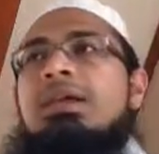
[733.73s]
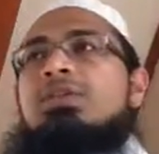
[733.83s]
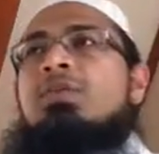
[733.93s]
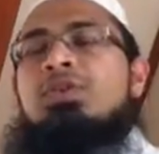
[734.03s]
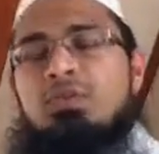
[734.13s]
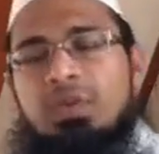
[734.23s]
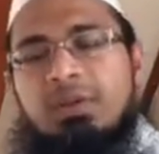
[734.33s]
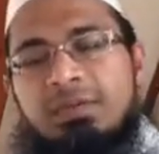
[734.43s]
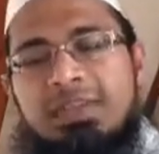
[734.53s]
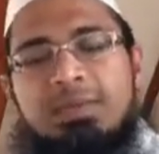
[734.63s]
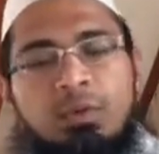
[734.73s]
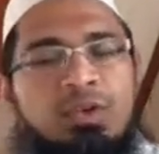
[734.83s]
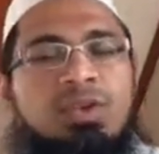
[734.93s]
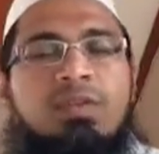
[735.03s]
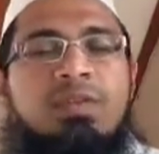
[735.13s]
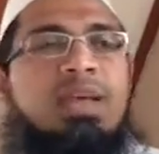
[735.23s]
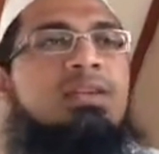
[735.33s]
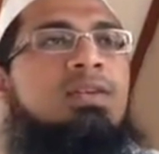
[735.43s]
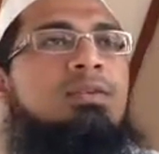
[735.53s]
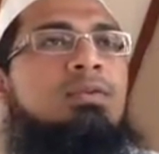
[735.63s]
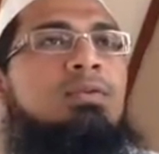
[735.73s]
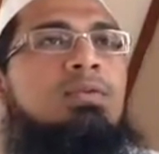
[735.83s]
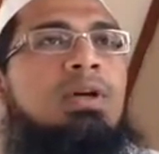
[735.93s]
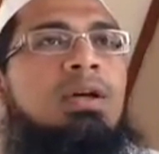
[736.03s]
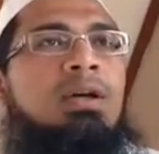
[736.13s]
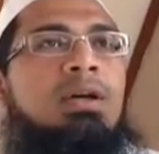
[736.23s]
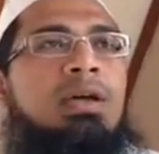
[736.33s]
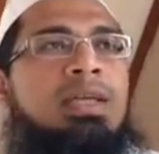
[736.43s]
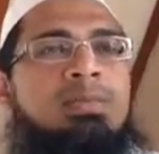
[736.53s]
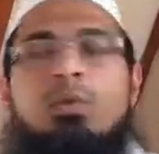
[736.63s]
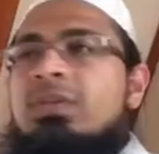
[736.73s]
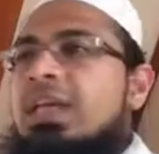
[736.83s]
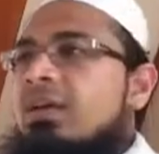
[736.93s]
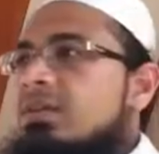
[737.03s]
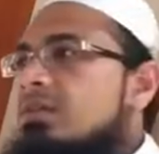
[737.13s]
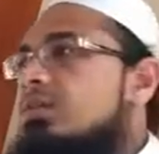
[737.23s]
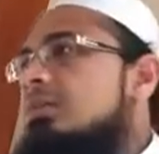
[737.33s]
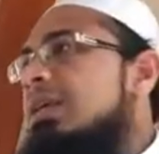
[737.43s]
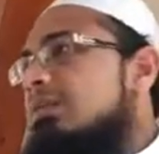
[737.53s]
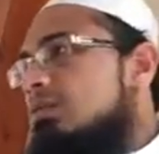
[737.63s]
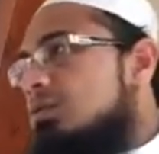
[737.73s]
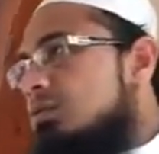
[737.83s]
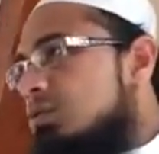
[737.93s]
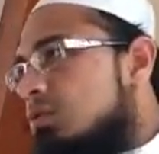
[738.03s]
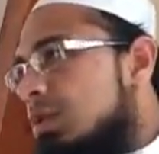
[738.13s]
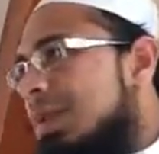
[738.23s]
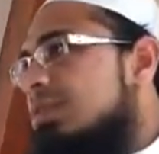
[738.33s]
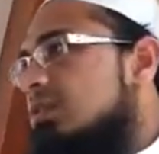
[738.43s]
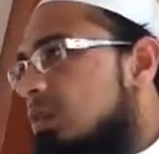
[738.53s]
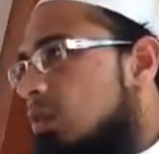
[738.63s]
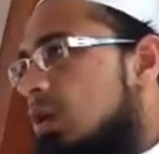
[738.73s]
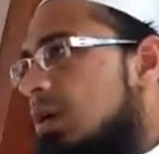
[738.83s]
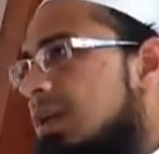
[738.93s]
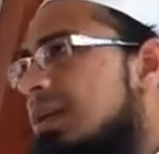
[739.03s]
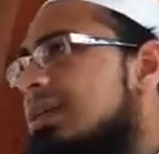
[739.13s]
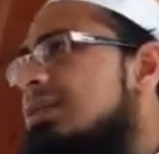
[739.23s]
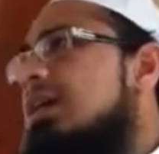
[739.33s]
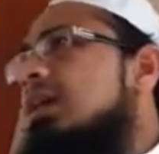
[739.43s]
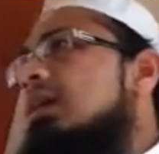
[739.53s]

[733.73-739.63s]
So we should fix a portion of that to exposing ourselves to the message of the Quran. At least